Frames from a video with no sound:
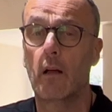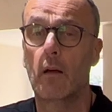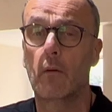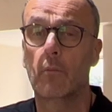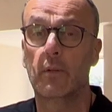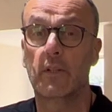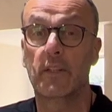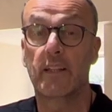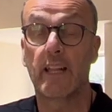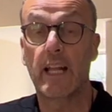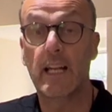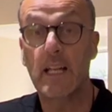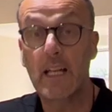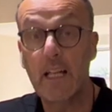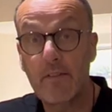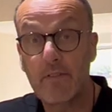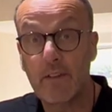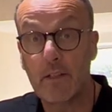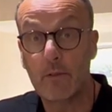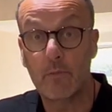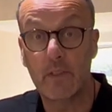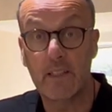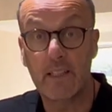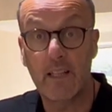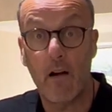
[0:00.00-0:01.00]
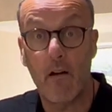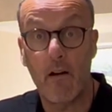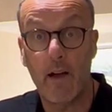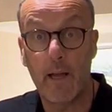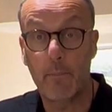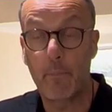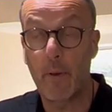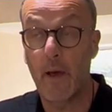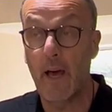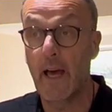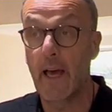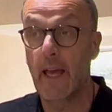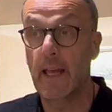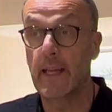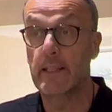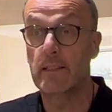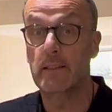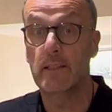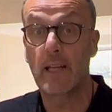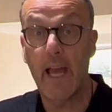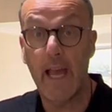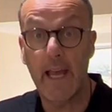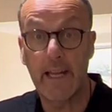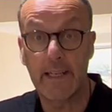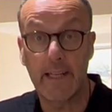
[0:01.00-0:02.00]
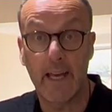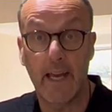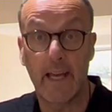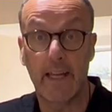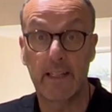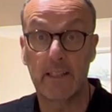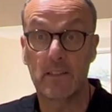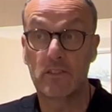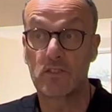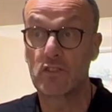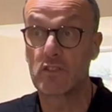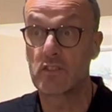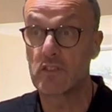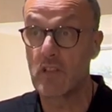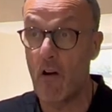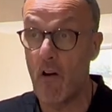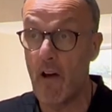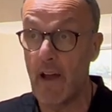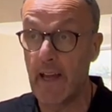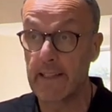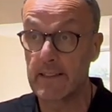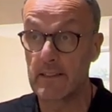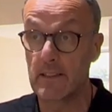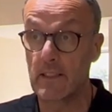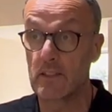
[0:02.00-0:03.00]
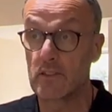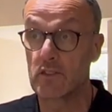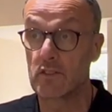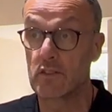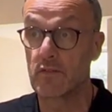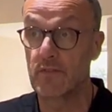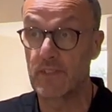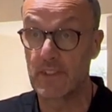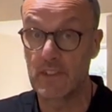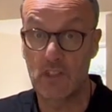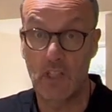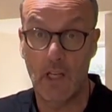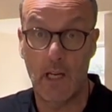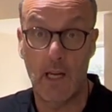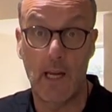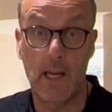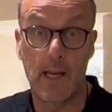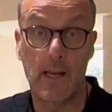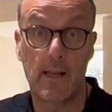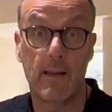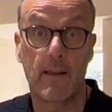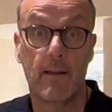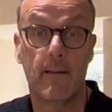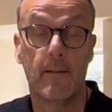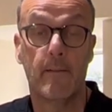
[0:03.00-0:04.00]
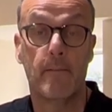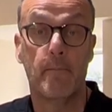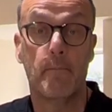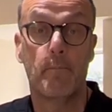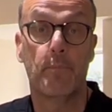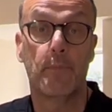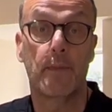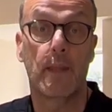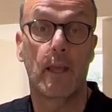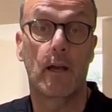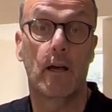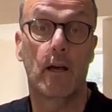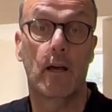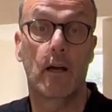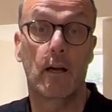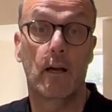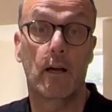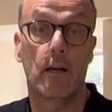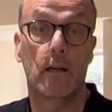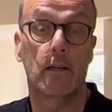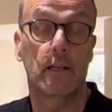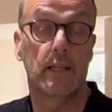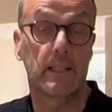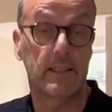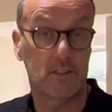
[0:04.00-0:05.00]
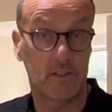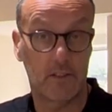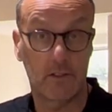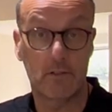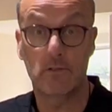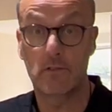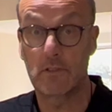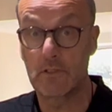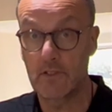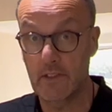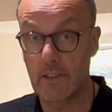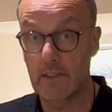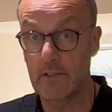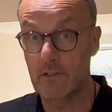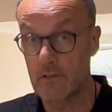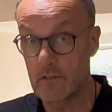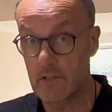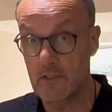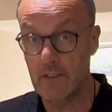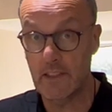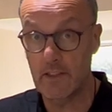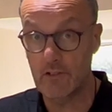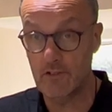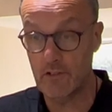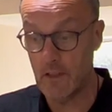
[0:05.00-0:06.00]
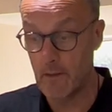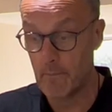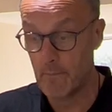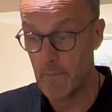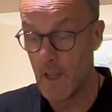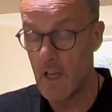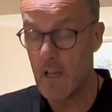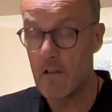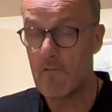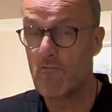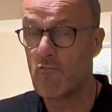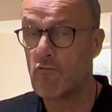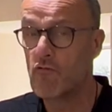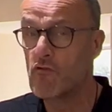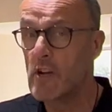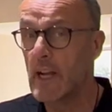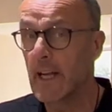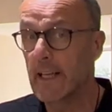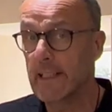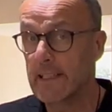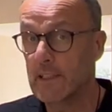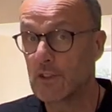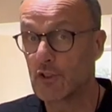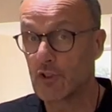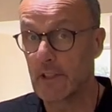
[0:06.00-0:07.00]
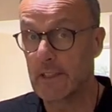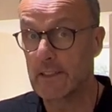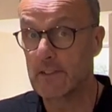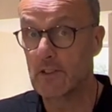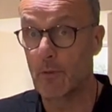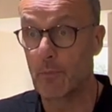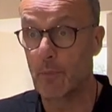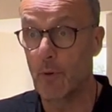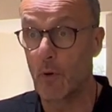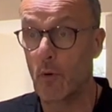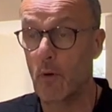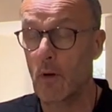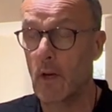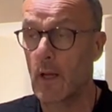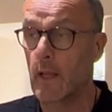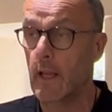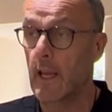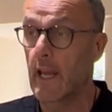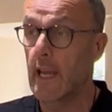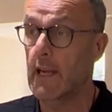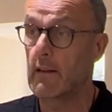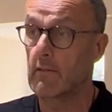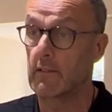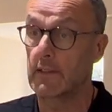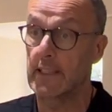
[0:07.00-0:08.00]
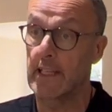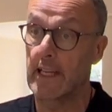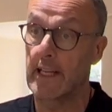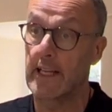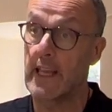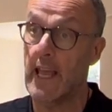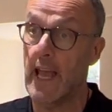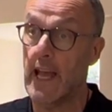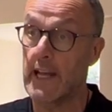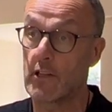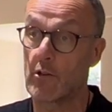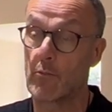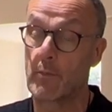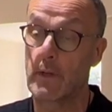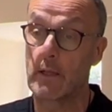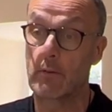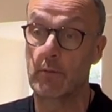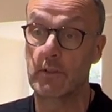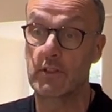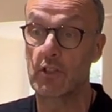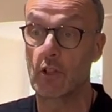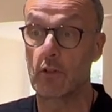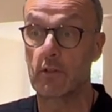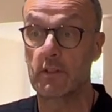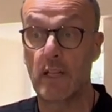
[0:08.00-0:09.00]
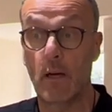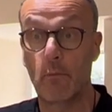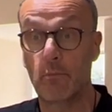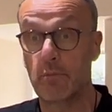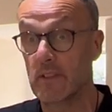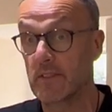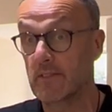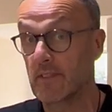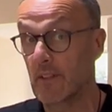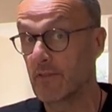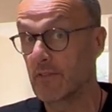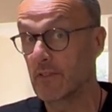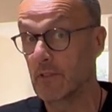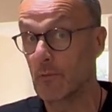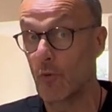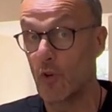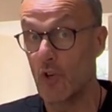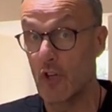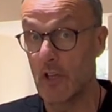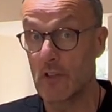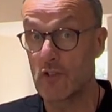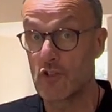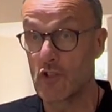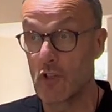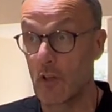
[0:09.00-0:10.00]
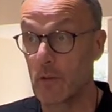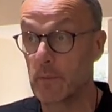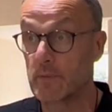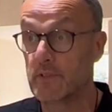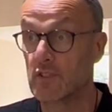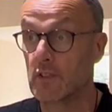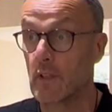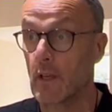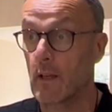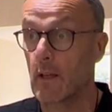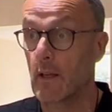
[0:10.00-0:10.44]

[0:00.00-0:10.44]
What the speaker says: but they're living with eye pain, headaches, tiredness, fatigue, etc., etc., etc. Really treatable. Here at the Academy, we do a number of different workshops